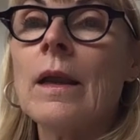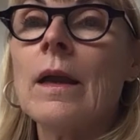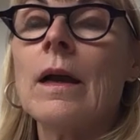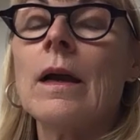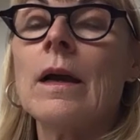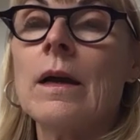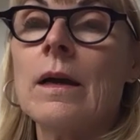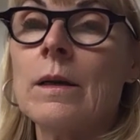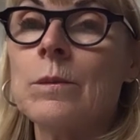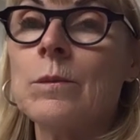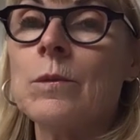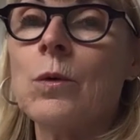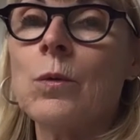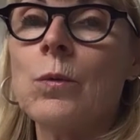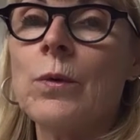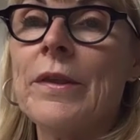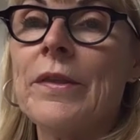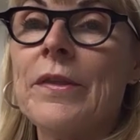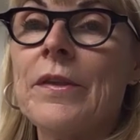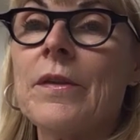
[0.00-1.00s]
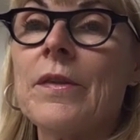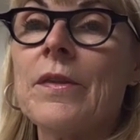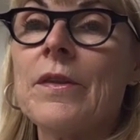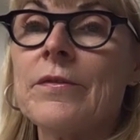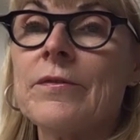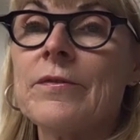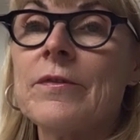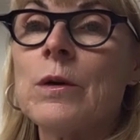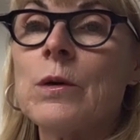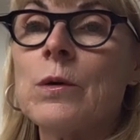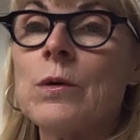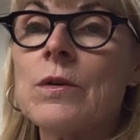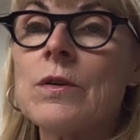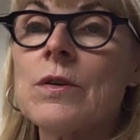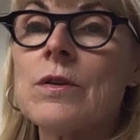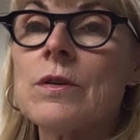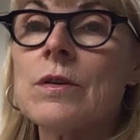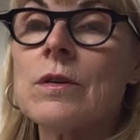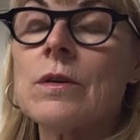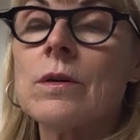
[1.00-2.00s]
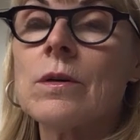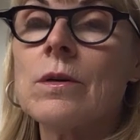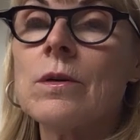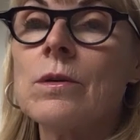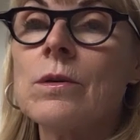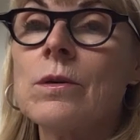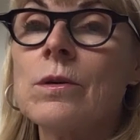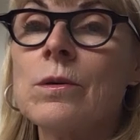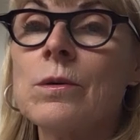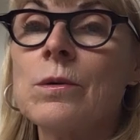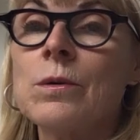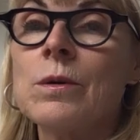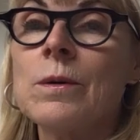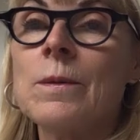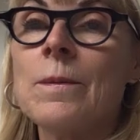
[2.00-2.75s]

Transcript: with the folks who